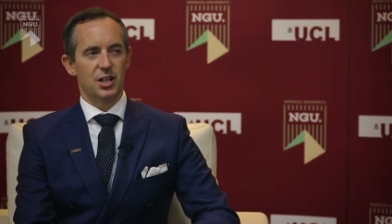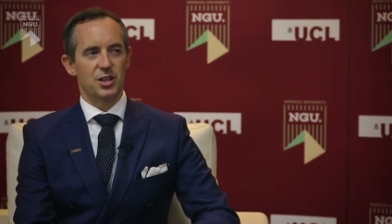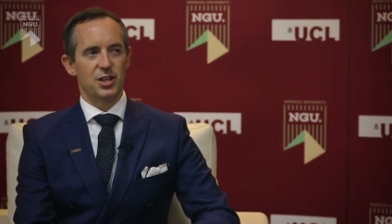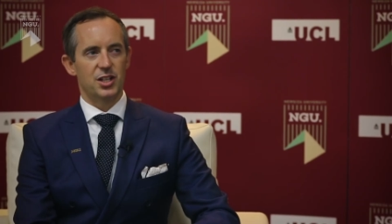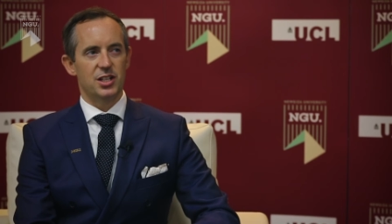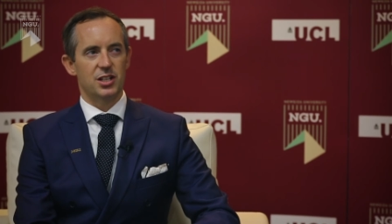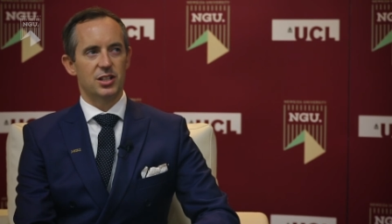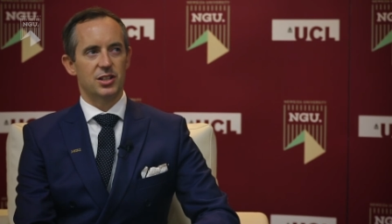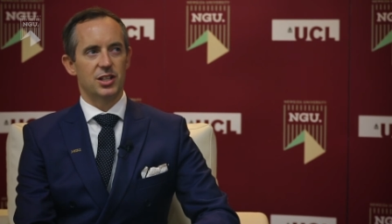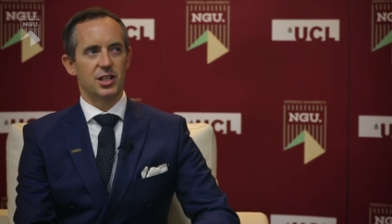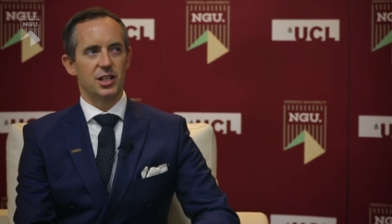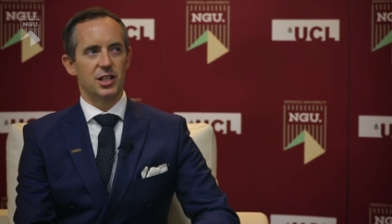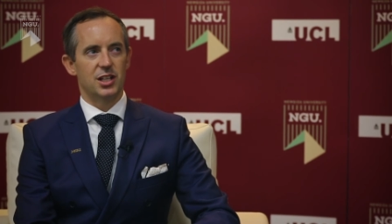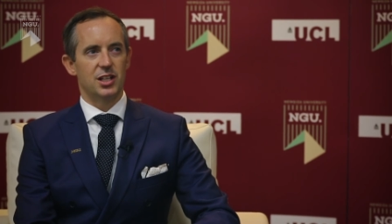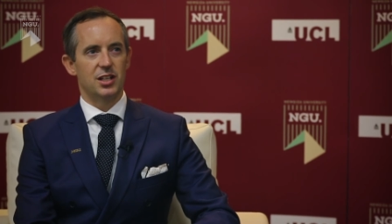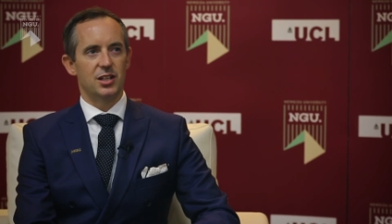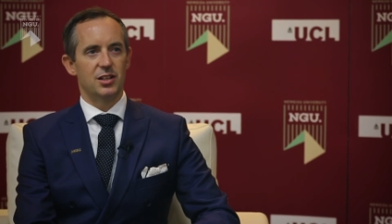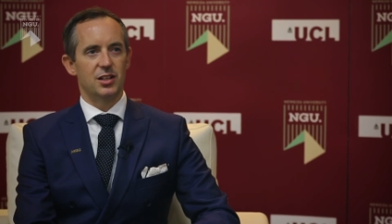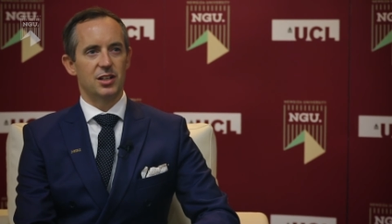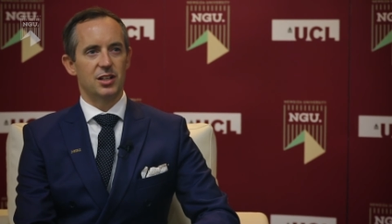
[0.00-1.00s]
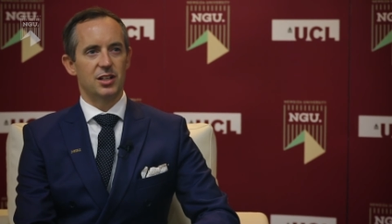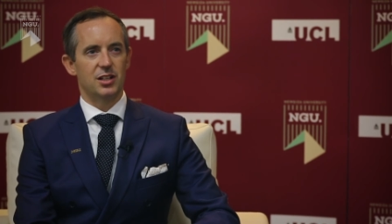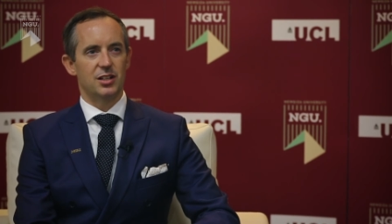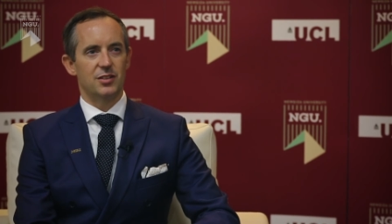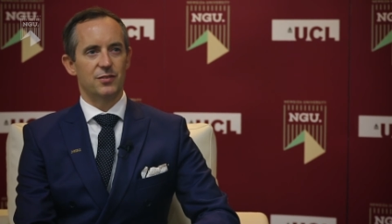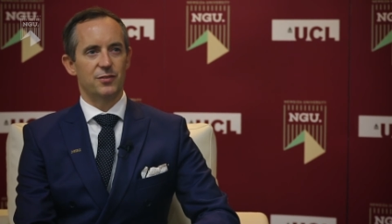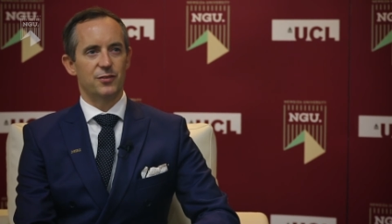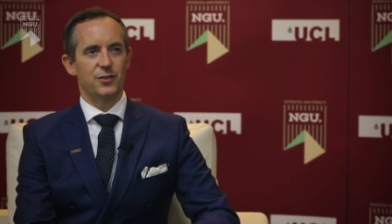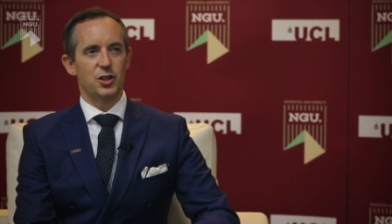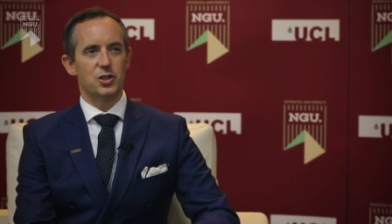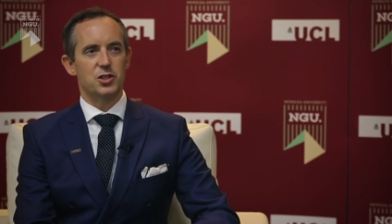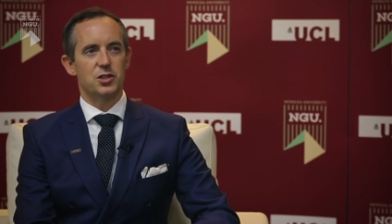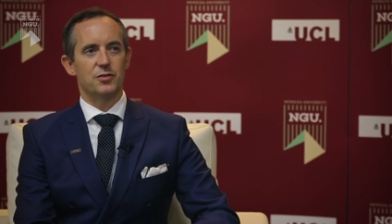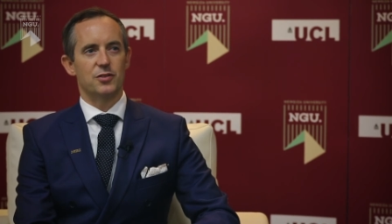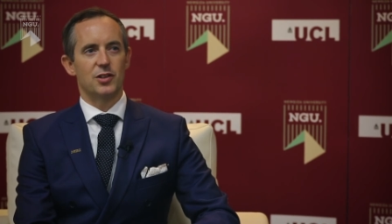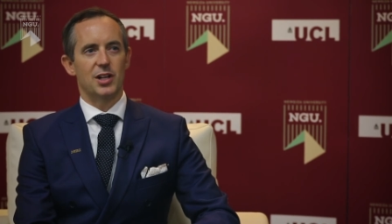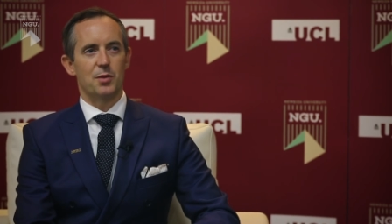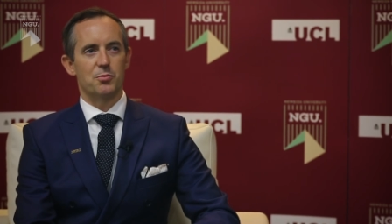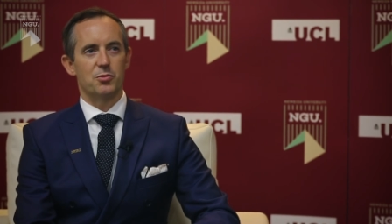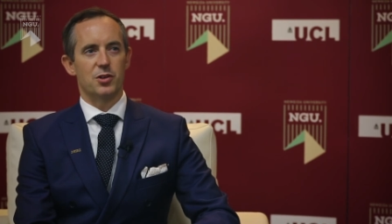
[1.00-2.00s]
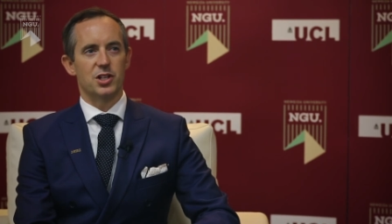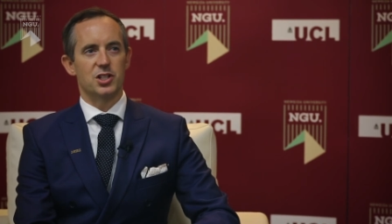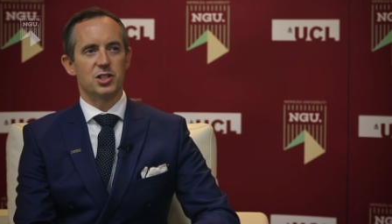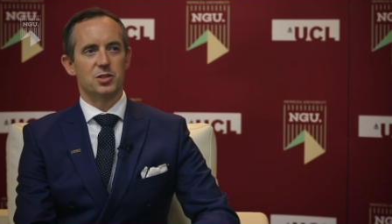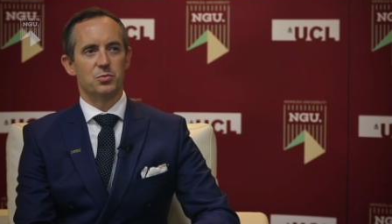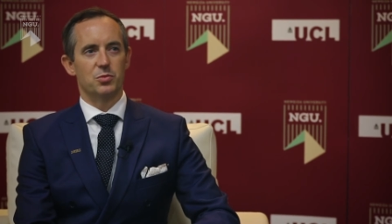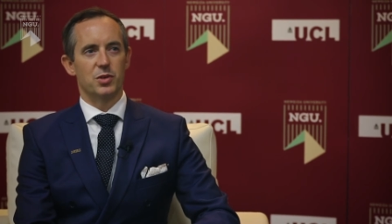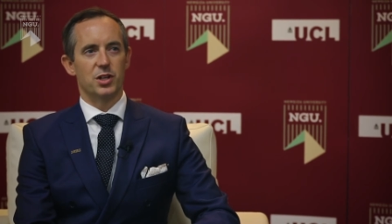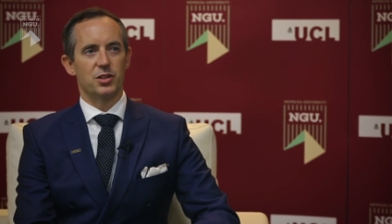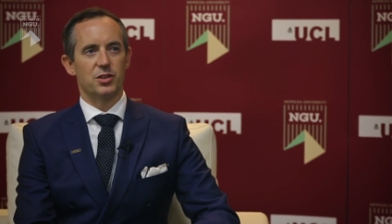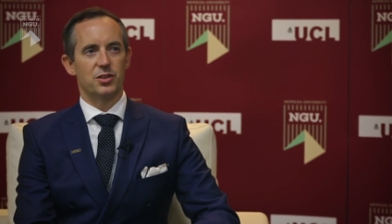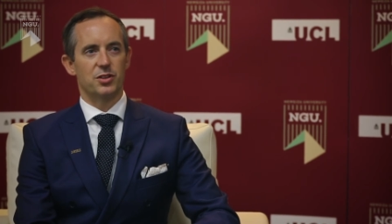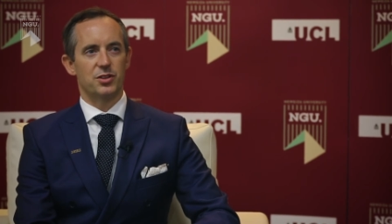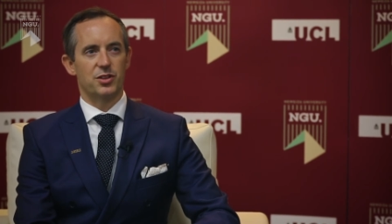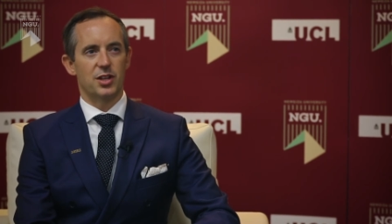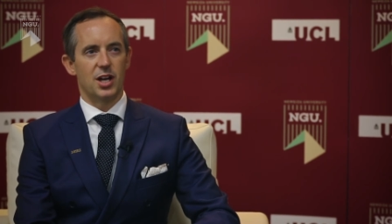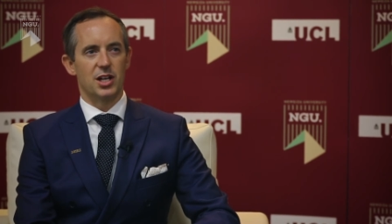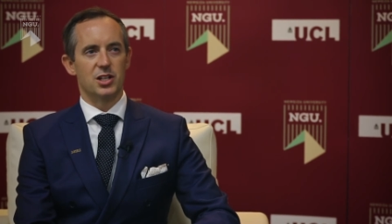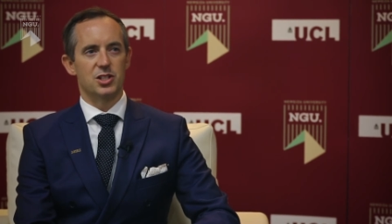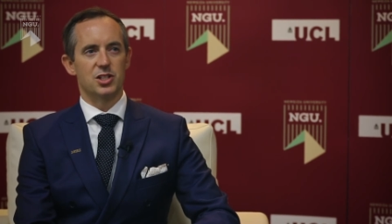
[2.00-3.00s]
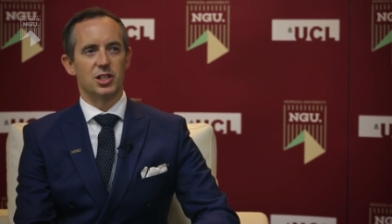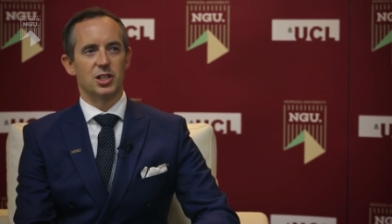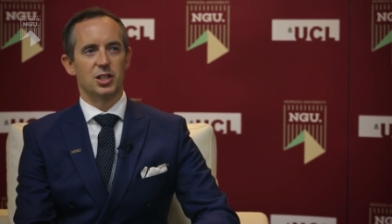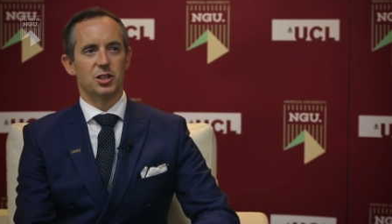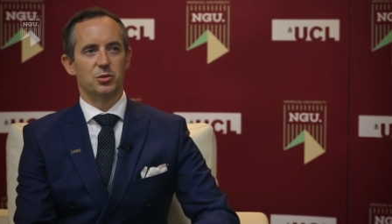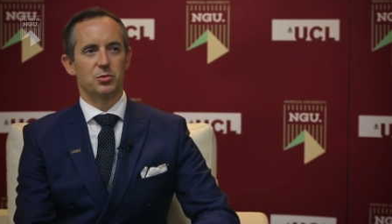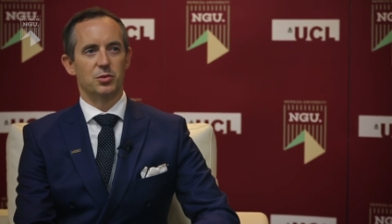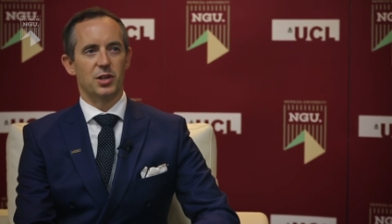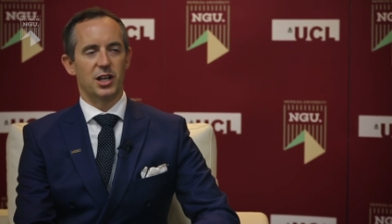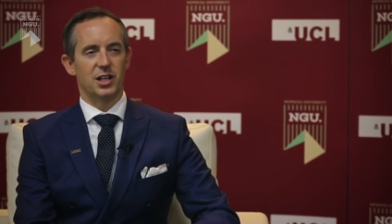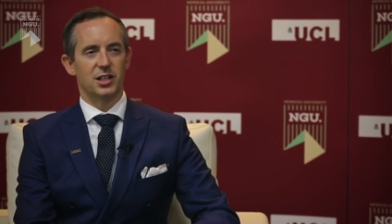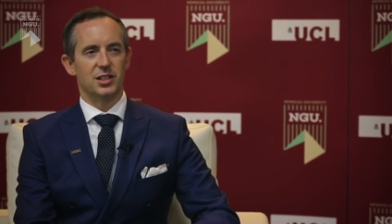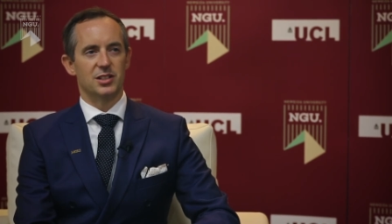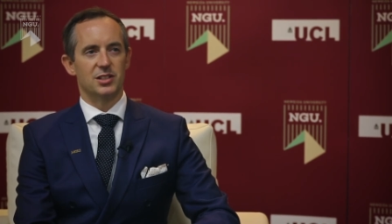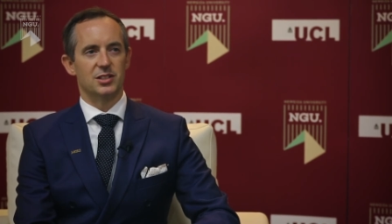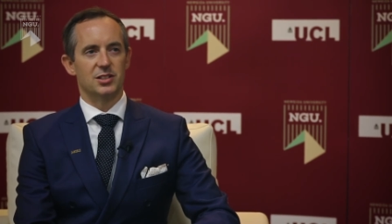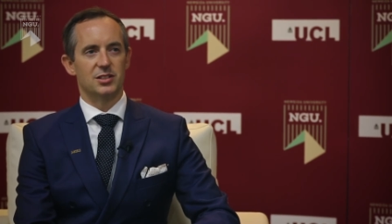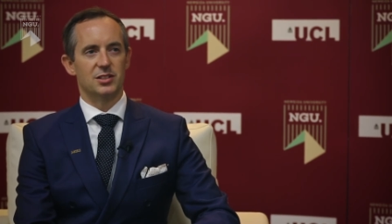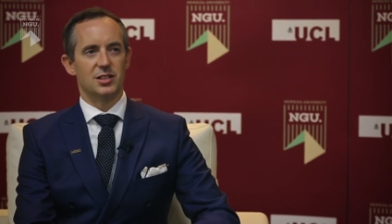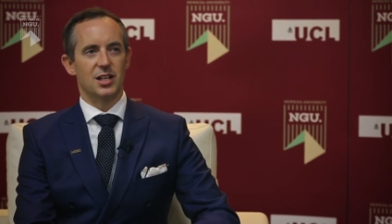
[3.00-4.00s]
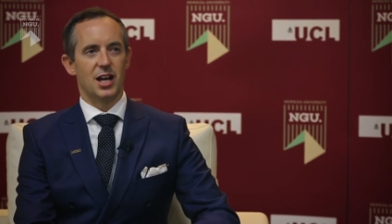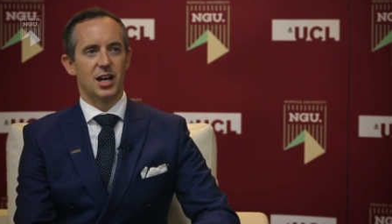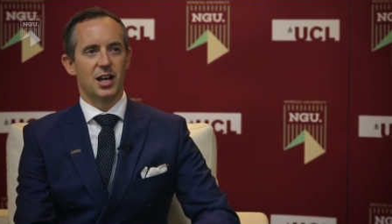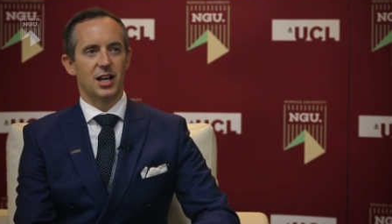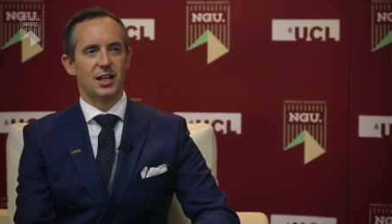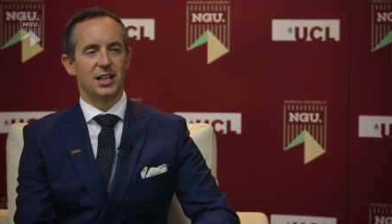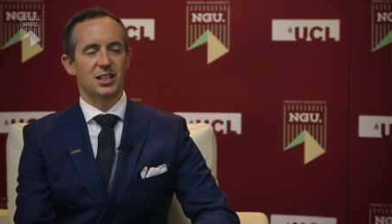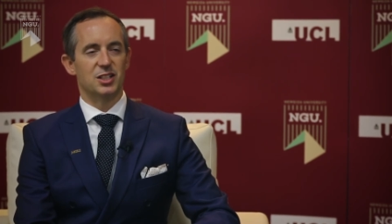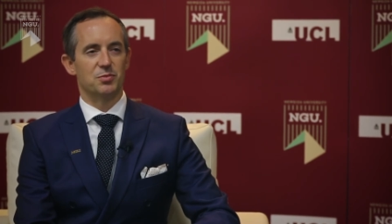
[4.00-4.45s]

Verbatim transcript: I think the future of collaboration with NGU and uh,